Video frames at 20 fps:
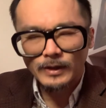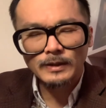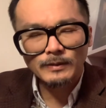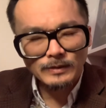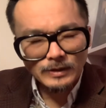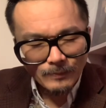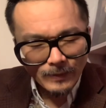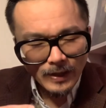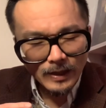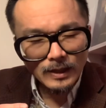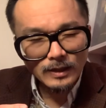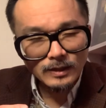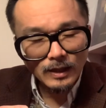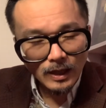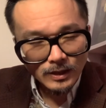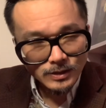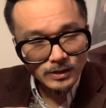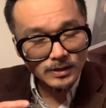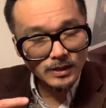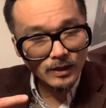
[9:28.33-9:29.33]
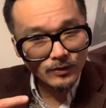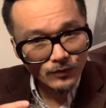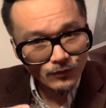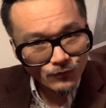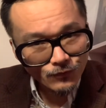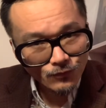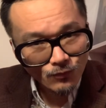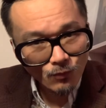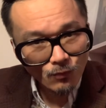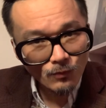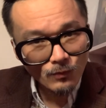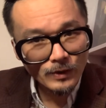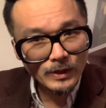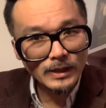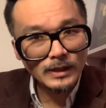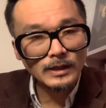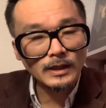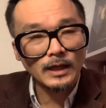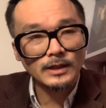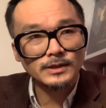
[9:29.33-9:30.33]
depending not just on the
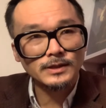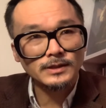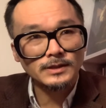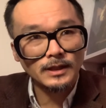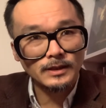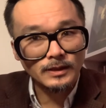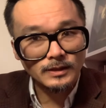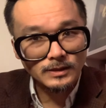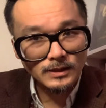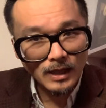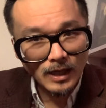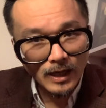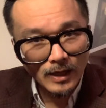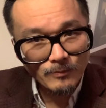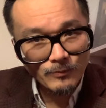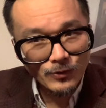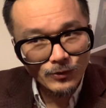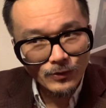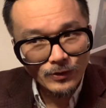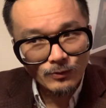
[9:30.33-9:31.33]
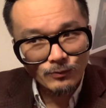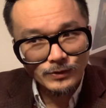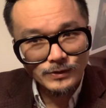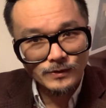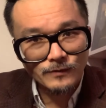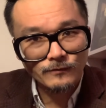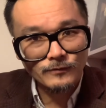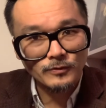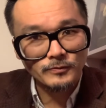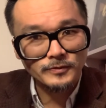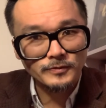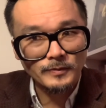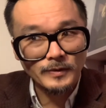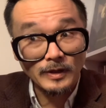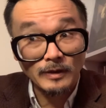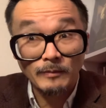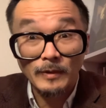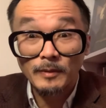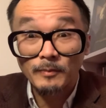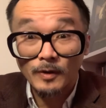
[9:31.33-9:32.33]
story, not just on the time period in which the film is
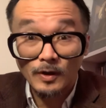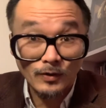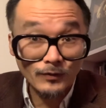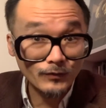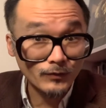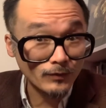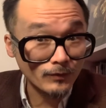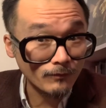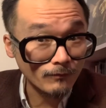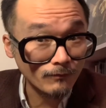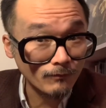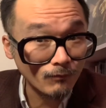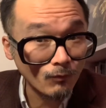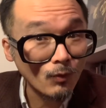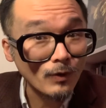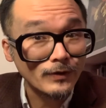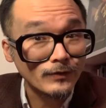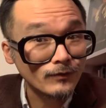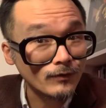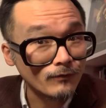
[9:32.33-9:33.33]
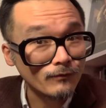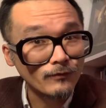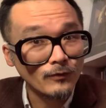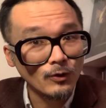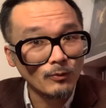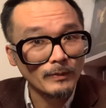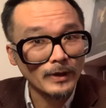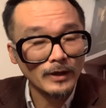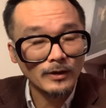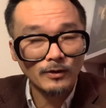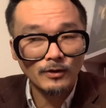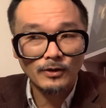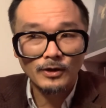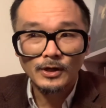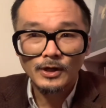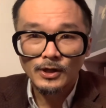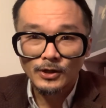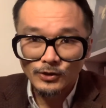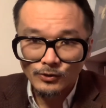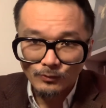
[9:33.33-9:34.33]
being made, but also on the voice, the filmmaker,
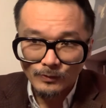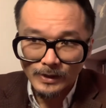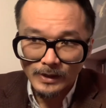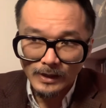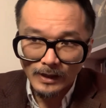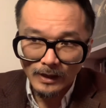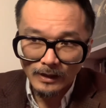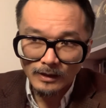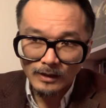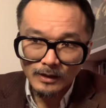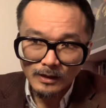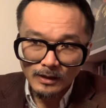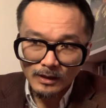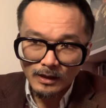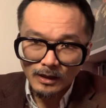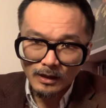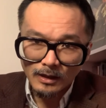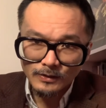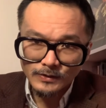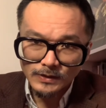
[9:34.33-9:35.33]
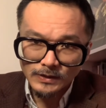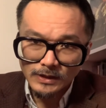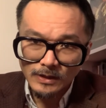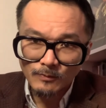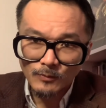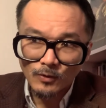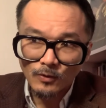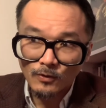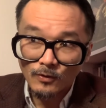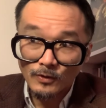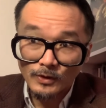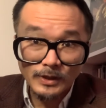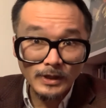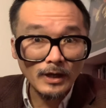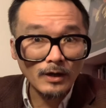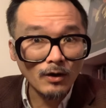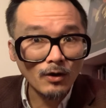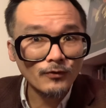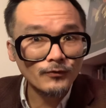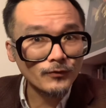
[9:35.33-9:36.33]
do we get similar
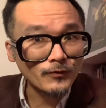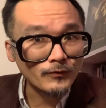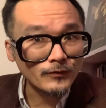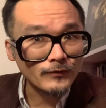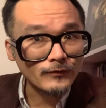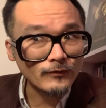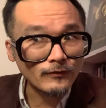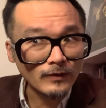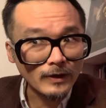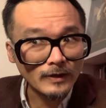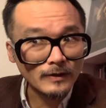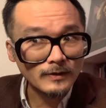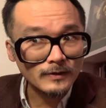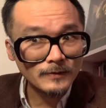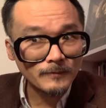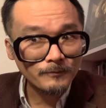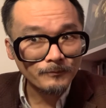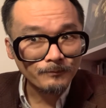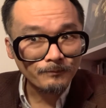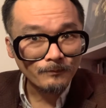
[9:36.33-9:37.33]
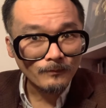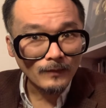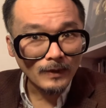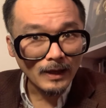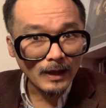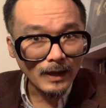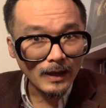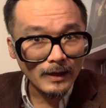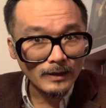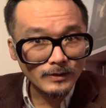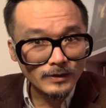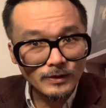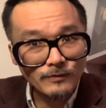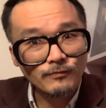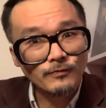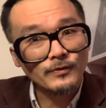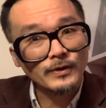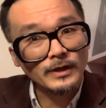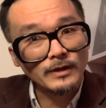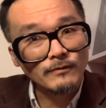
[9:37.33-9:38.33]
yet also distinct and
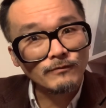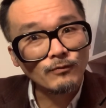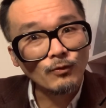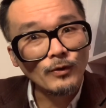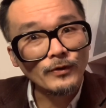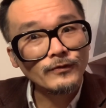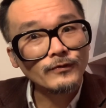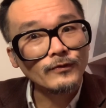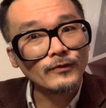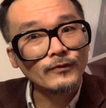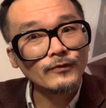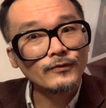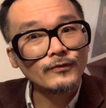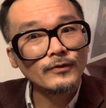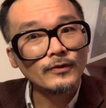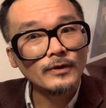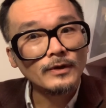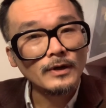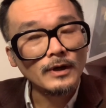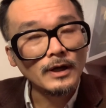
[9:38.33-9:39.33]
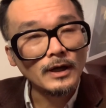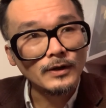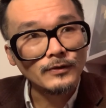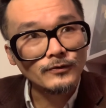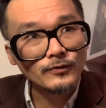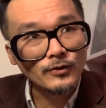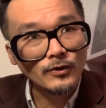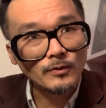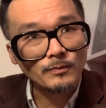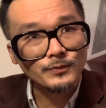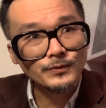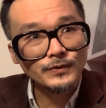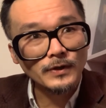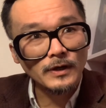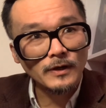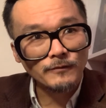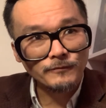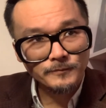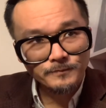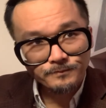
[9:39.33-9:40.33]
differing voices in terms
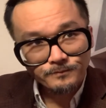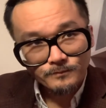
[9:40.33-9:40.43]
of